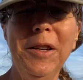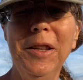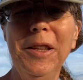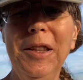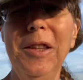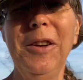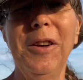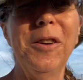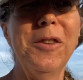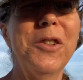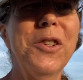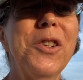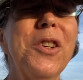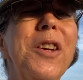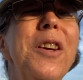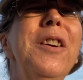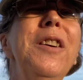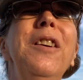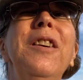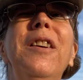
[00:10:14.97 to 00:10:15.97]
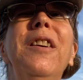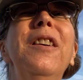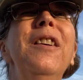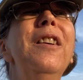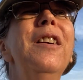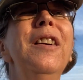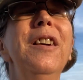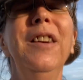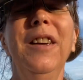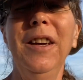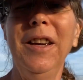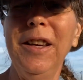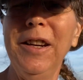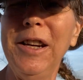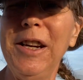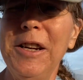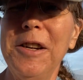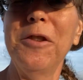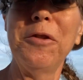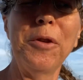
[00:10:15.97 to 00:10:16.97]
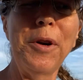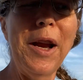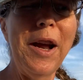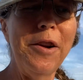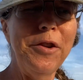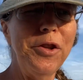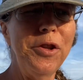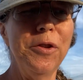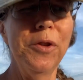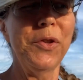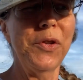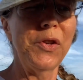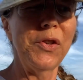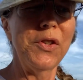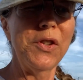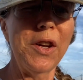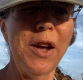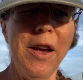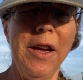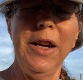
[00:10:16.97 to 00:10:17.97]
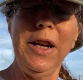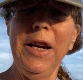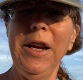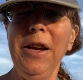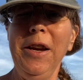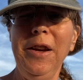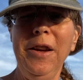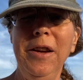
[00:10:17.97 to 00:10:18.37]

There's an international society,